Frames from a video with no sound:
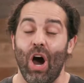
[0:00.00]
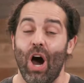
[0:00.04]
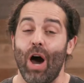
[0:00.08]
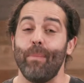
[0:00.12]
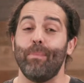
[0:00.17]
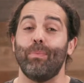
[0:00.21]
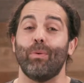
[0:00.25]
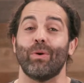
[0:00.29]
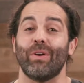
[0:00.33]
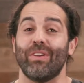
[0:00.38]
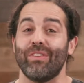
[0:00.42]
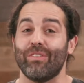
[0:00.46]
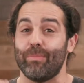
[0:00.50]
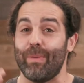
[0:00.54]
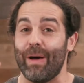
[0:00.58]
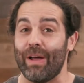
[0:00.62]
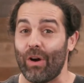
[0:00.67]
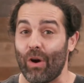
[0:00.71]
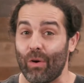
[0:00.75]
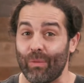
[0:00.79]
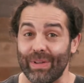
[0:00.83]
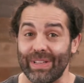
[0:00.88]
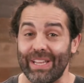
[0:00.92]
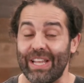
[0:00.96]
Upward is
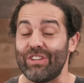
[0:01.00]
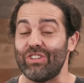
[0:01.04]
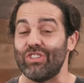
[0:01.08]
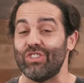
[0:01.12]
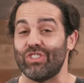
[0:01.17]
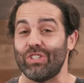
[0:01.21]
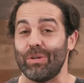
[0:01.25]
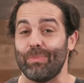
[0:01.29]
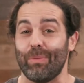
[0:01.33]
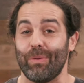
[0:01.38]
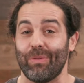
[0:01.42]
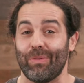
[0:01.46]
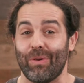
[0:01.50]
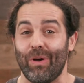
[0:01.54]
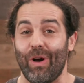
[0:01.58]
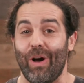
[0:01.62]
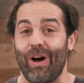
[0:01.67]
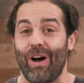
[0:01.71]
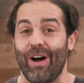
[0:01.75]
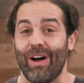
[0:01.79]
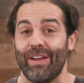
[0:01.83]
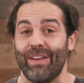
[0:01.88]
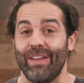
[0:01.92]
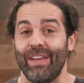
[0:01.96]
about our relationship with
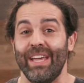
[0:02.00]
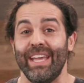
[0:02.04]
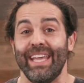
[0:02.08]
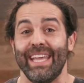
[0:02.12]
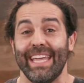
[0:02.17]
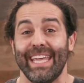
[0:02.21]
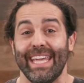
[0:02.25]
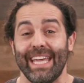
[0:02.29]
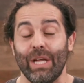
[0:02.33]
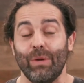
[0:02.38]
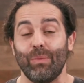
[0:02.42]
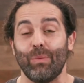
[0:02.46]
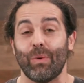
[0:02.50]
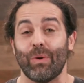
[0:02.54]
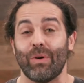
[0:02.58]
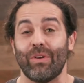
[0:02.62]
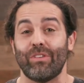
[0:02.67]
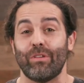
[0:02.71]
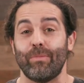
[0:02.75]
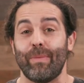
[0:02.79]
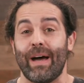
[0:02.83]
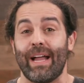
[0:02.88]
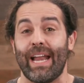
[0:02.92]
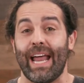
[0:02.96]
God, inward
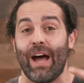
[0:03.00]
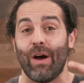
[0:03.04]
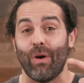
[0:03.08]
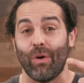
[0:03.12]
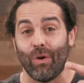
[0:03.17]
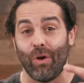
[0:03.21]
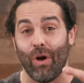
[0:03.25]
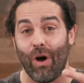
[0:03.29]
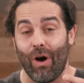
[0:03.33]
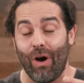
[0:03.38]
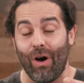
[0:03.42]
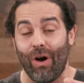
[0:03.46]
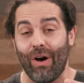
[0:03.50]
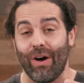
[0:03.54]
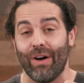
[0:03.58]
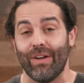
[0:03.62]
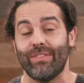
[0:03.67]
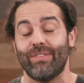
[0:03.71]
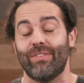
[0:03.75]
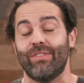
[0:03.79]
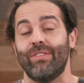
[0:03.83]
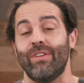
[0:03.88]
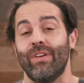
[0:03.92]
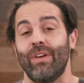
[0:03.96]
is about how
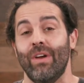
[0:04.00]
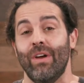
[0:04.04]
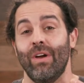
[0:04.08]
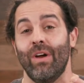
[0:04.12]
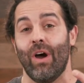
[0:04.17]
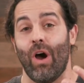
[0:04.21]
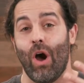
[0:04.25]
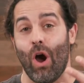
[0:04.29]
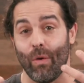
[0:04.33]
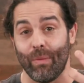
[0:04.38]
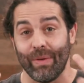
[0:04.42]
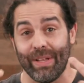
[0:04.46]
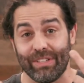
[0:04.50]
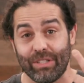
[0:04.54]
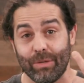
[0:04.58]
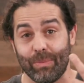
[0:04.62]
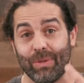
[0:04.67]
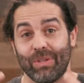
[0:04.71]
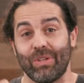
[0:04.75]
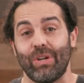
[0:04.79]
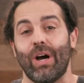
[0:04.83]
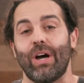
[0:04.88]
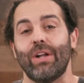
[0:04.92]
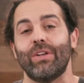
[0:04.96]
God's our
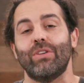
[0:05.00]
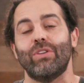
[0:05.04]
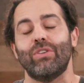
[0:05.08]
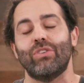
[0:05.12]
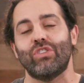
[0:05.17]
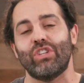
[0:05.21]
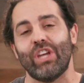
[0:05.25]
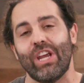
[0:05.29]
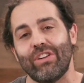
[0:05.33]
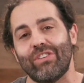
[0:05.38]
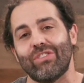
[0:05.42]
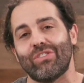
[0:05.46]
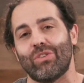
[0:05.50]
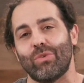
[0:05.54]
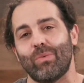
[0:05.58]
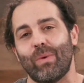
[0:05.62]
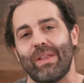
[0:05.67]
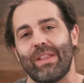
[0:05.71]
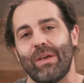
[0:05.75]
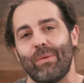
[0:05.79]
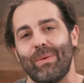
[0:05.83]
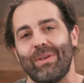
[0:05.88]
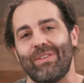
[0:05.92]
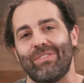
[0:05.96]
relationship with God changes the
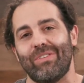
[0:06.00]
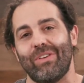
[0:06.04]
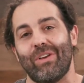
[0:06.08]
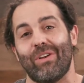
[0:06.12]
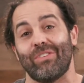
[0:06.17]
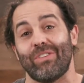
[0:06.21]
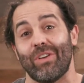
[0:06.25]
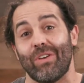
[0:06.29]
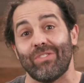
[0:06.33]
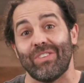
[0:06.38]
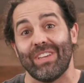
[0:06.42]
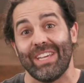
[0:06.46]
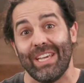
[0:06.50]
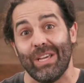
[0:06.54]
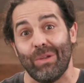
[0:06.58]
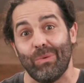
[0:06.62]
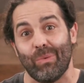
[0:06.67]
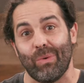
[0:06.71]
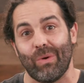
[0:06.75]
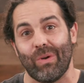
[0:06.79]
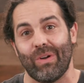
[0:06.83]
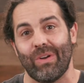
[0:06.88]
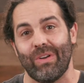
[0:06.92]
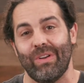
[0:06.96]
way that we see ourselves
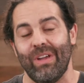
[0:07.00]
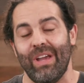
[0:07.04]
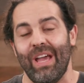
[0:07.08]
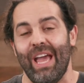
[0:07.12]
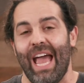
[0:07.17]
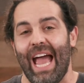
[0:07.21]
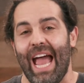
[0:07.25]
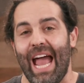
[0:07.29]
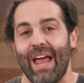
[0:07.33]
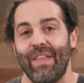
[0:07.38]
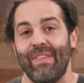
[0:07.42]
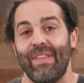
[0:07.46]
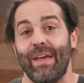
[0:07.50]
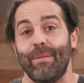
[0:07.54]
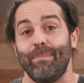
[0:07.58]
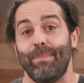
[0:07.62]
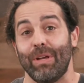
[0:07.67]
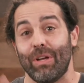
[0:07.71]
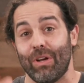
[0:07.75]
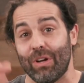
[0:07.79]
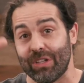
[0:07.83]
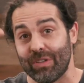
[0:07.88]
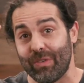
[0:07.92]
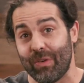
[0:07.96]
inward. And then
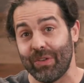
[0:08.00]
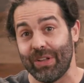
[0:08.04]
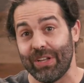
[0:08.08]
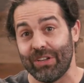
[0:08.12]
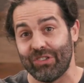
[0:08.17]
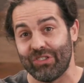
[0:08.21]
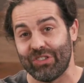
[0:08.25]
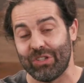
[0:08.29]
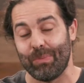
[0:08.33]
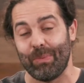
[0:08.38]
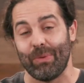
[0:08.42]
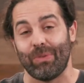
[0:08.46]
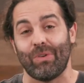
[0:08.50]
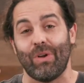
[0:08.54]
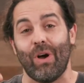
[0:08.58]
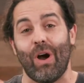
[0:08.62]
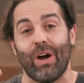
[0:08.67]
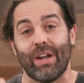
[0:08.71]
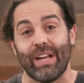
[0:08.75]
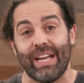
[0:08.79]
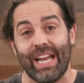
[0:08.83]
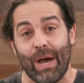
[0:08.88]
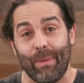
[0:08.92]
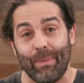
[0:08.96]
because of our relationship with
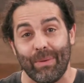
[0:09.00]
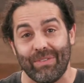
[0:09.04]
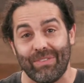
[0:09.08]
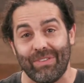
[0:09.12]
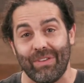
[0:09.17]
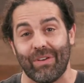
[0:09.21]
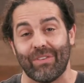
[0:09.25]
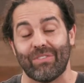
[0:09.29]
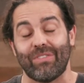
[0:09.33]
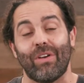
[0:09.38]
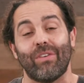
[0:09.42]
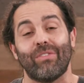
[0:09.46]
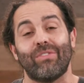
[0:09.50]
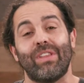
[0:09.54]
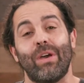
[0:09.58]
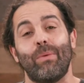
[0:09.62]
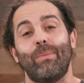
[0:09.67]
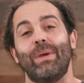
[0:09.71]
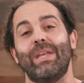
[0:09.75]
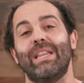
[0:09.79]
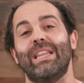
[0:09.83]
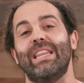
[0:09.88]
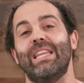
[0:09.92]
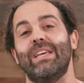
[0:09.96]
God and how we see ourselves,
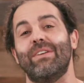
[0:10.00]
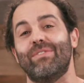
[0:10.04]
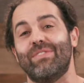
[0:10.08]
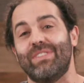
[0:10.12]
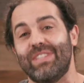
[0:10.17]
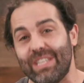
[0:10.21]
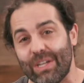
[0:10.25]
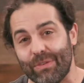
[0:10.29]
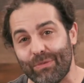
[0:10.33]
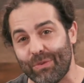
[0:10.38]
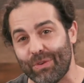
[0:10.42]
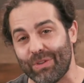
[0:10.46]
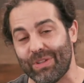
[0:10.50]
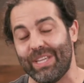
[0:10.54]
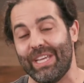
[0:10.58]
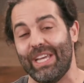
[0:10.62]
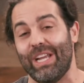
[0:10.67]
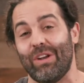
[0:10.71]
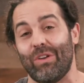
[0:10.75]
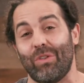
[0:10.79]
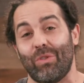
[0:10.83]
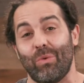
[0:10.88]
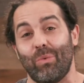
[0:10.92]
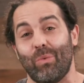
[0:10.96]
then we live
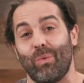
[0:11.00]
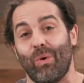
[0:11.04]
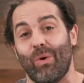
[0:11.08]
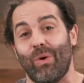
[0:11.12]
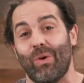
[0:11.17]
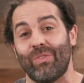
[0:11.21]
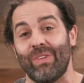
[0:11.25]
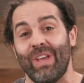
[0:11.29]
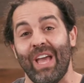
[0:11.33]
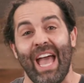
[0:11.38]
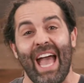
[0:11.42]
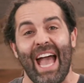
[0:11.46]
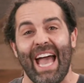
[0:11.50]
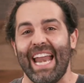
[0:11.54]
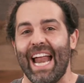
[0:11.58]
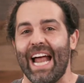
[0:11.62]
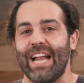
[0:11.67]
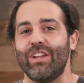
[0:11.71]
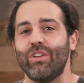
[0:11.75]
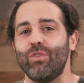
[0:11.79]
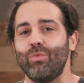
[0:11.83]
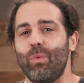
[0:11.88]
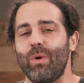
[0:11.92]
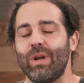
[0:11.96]
differently into the world. And
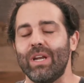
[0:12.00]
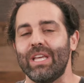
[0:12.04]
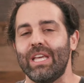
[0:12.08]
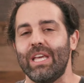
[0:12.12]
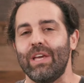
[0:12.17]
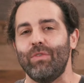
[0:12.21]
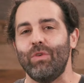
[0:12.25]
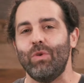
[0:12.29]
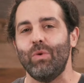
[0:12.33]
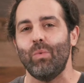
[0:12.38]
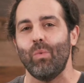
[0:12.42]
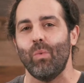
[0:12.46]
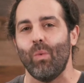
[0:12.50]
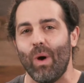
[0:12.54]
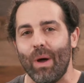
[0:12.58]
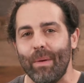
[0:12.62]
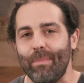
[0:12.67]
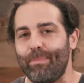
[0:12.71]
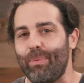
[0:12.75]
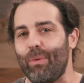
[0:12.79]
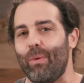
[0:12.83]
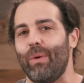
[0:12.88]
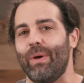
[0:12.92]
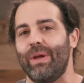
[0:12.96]
I just want to give you
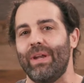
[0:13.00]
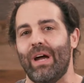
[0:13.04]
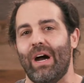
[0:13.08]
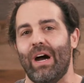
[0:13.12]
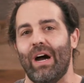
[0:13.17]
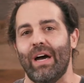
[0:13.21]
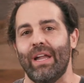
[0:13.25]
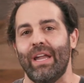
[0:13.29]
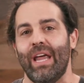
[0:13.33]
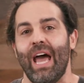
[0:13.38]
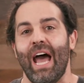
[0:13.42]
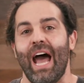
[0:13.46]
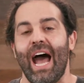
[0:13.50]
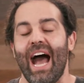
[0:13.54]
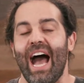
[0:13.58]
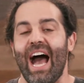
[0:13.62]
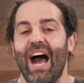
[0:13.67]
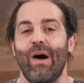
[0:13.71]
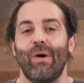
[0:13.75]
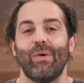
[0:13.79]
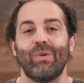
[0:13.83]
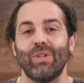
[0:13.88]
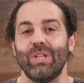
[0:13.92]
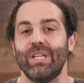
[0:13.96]
one point on
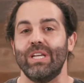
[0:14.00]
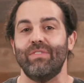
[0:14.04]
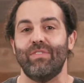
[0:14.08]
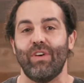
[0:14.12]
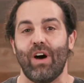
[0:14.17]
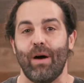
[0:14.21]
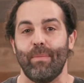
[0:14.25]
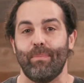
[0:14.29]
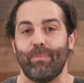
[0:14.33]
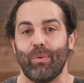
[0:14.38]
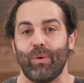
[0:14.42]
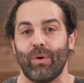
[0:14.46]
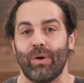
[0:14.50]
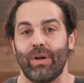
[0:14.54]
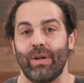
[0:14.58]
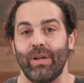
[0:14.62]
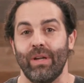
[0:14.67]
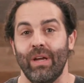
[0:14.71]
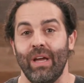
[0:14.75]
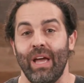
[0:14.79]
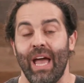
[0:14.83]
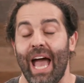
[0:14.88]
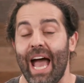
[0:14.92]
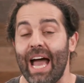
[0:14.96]
how to live upward.
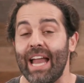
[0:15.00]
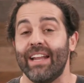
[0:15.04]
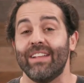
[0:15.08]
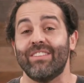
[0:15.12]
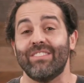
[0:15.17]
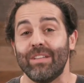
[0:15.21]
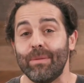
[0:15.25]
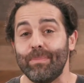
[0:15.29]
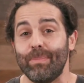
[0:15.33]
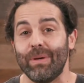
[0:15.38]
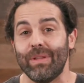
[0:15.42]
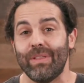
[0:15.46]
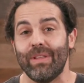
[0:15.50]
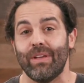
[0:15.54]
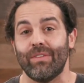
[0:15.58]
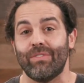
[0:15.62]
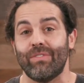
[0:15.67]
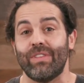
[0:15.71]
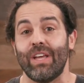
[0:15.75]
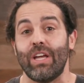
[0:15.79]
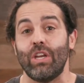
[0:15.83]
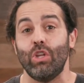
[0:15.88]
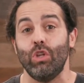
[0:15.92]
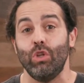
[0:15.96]
And it's simply
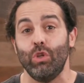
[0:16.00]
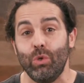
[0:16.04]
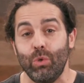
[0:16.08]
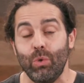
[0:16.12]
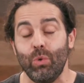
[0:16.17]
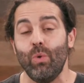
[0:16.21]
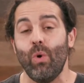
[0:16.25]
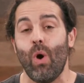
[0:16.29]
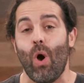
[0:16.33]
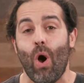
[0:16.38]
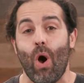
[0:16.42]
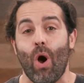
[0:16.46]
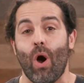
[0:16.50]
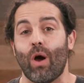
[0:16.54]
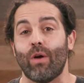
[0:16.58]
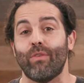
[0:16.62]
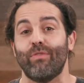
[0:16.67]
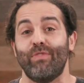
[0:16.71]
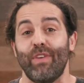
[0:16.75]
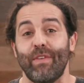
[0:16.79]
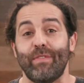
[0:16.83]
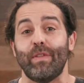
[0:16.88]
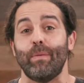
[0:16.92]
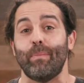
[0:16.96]
this that you are
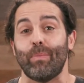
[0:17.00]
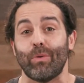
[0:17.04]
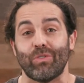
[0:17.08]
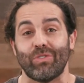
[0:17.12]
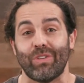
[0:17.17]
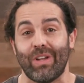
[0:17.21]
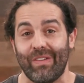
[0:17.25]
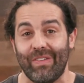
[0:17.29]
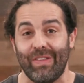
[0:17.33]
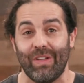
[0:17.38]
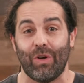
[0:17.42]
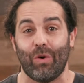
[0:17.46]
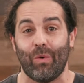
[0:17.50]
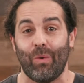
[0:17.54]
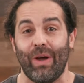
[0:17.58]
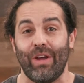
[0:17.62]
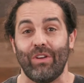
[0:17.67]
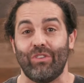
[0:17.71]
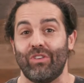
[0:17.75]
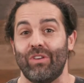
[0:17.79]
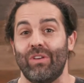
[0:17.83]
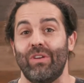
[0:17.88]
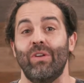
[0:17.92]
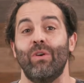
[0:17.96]
50% of the
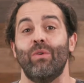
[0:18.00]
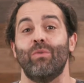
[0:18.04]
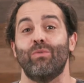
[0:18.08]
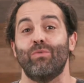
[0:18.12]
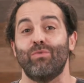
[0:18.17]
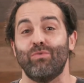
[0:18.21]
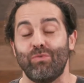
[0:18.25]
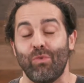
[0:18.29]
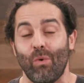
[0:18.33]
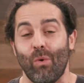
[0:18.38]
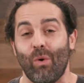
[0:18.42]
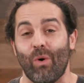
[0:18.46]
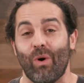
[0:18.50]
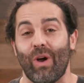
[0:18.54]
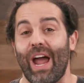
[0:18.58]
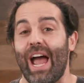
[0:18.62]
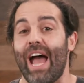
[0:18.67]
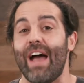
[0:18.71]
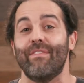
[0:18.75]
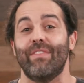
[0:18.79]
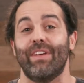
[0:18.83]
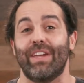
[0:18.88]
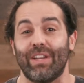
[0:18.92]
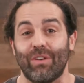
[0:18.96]
equation for
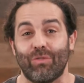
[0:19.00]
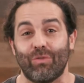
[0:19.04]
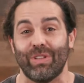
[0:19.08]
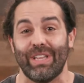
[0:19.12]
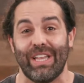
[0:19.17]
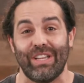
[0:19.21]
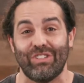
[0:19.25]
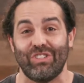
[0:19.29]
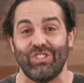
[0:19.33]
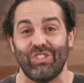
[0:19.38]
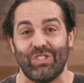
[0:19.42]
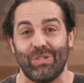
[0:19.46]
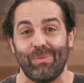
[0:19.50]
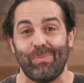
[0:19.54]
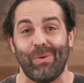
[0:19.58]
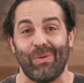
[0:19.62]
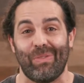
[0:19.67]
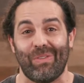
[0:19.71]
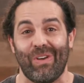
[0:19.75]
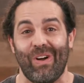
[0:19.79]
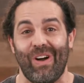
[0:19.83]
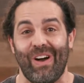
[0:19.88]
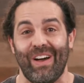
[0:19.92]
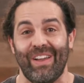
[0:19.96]
having a relationship
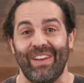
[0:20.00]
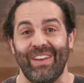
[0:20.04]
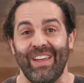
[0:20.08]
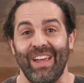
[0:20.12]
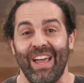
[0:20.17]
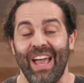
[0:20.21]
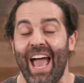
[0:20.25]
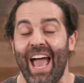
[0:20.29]
with God.